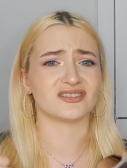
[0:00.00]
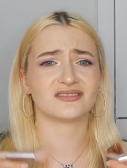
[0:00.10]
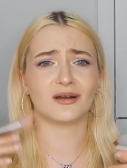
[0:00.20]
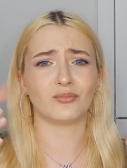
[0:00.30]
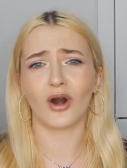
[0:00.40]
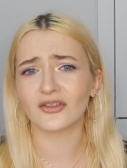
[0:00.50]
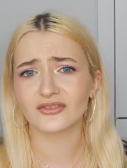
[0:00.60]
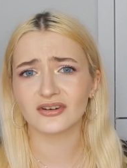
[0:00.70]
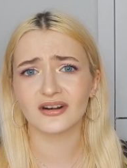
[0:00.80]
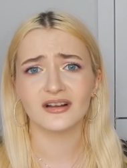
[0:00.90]
just a
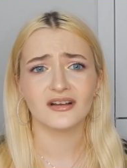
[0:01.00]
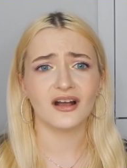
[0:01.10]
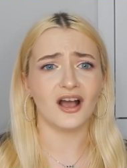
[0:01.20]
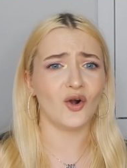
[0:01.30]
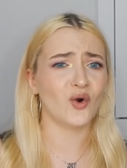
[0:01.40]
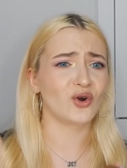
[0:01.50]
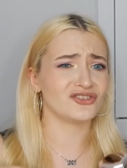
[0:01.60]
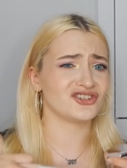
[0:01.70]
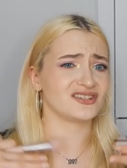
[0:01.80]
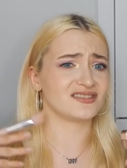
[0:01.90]
bronzer or
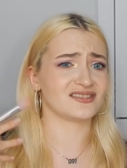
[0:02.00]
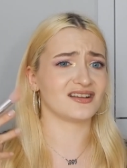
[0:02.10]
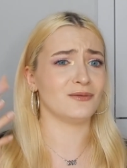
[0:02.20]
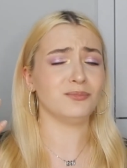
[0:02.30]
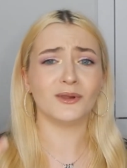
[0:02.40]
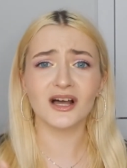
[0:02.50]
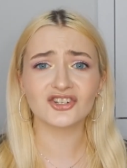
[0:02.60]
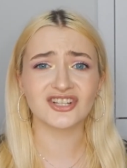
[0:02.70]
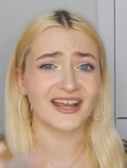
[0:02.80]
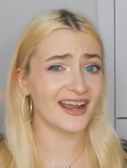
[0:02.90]
just a
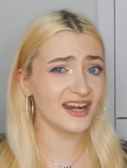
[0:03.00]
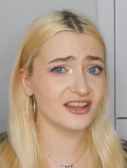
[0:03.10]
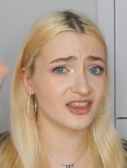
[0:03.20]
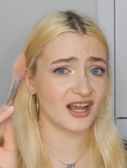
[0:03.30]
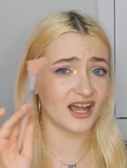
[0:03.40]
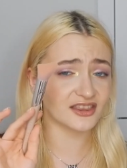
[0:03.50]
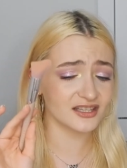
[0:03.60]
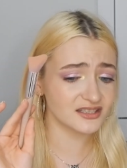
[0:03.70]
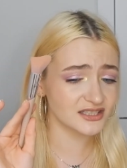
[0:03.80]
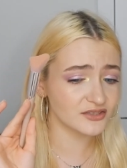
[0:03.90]
blush, like anything. I
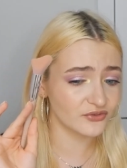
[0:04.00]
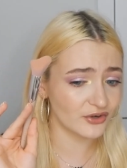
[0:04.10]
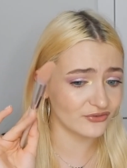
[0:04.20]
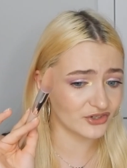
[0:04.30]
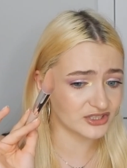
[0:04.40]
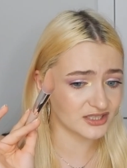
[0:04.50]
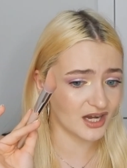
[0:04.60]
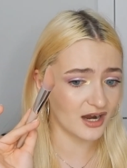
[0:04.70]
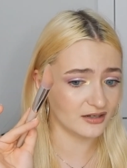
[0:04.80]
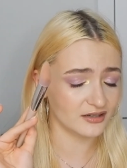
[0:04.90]
think this is very
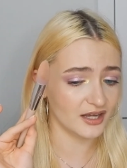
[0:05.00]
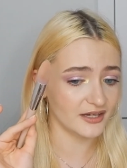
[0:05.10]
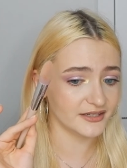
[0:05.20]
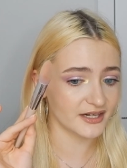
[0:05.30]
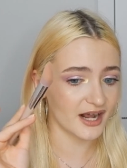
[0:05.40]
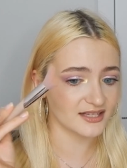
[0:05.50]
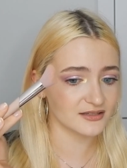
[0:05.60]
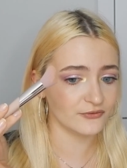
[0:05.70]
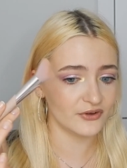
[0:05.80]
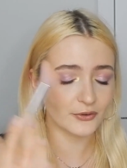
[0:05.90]
versatile and it
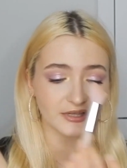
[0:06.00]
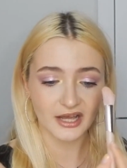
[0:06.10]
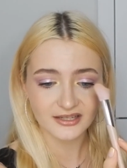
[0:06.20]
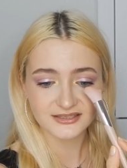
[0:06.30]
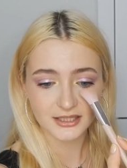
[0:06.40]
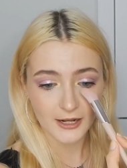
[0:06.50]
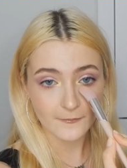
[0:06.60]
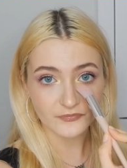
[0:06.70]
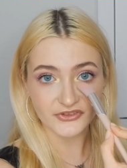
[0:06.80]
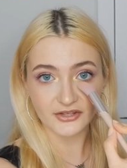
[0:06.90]
has a very nice
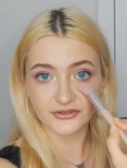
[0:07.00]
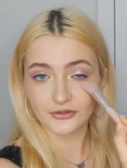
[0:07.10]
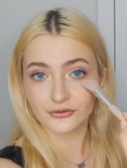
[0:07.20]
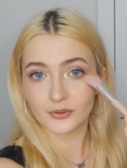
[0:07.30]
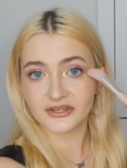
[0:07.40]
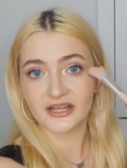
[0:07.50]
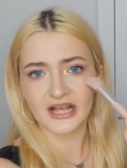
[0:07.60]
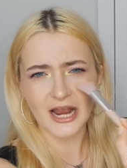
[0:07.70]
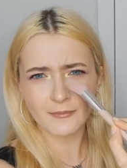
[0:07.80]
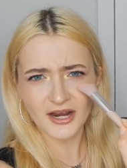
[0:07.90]
dent into it
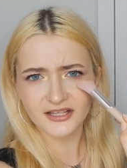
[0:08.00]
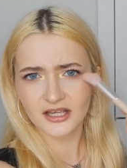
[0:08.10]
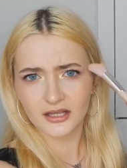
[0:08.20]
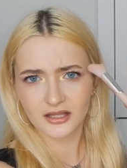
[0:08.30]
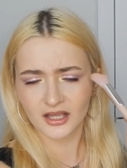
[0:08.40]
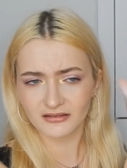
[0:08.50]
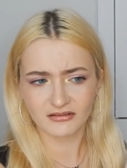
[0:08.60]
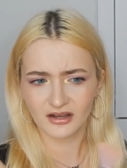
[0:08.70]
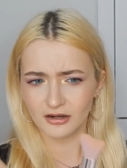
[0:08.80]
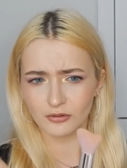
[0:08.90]
that I might
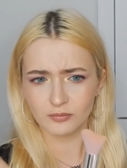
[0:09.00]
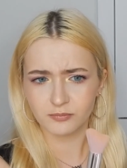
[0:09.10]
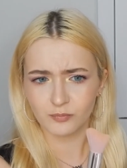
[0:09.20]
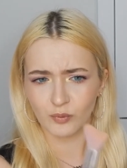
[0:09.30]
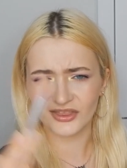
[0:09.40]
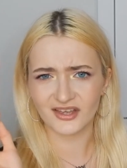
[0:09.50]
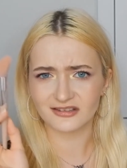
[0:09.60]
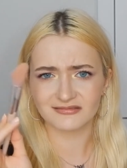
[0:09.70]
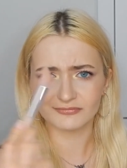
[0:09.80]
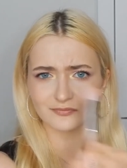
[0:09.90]
can go with
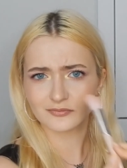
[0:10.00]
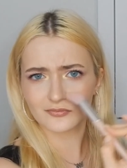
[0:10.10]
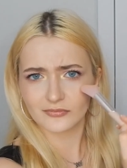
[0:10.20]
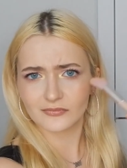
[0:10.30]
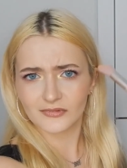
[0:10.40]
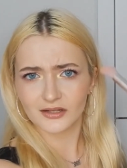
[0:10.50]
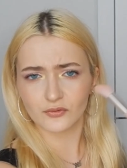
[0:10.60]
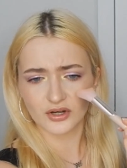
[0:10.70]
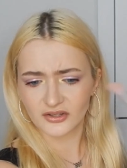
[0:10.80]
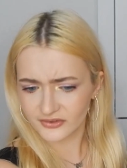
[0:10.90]
it
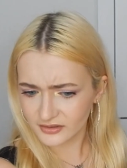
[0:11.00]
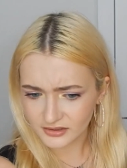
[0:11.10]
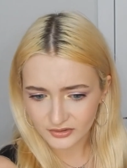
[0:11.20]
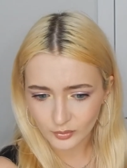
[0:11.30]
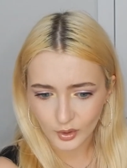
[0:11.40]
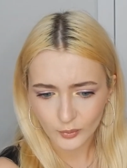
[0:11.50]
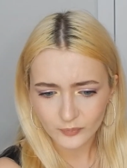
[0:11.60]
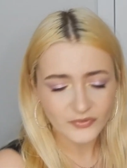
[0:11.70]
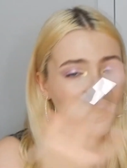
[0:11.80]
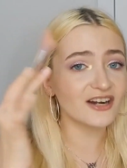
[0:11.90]
for concealer as well.
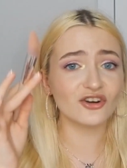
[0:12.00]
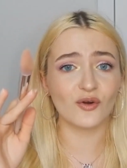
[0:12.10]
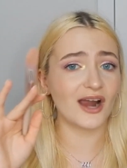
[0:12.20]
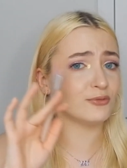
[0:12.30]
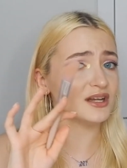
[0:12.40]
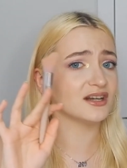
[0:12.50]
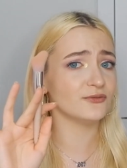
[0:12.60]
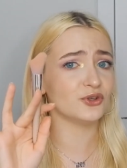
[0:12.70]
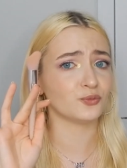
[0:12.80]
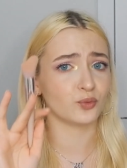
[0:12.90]
I don't know, I really
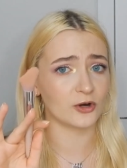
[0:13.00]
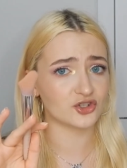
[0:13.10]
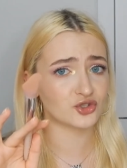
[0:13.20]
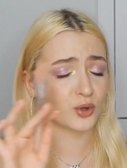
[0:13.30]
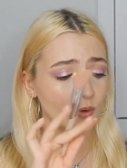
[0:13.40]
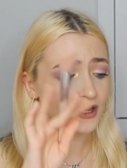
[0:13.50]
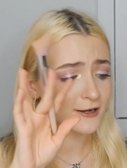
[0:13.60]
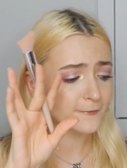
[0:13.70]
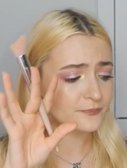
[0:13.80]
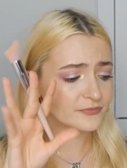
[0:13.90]
love this brush. So
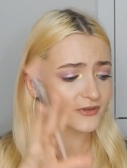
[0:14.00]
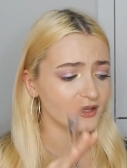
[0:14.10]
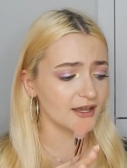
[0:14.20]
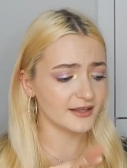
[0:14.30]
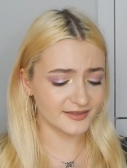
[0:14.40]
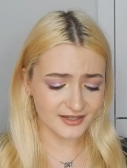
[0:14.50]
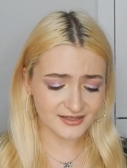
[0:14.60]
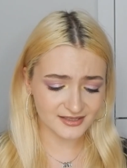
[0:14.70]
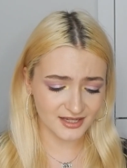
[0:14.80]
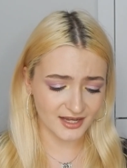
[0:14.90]
this
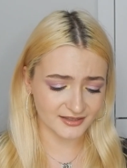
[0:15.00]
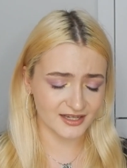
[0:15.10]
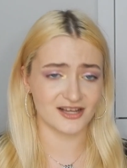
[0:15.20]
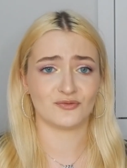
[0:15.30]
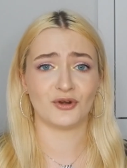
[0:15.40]
set is